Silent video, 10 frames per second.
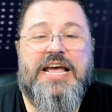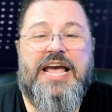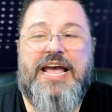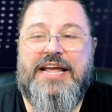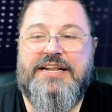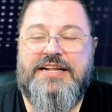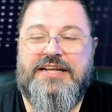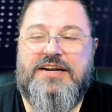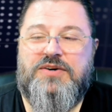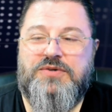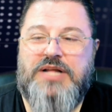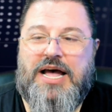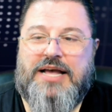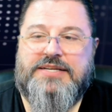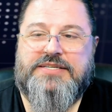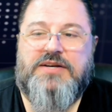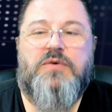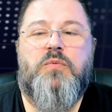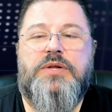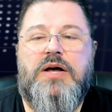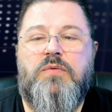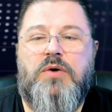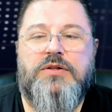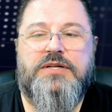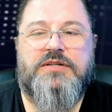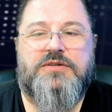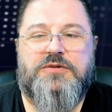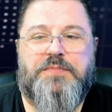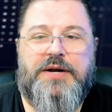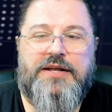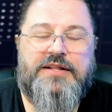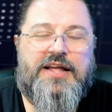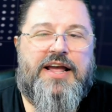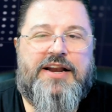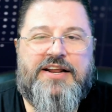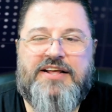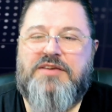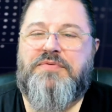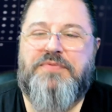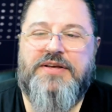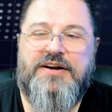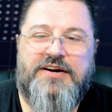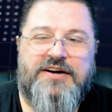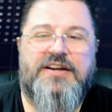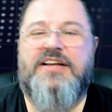And Rude asks, without wanting to spread any fear,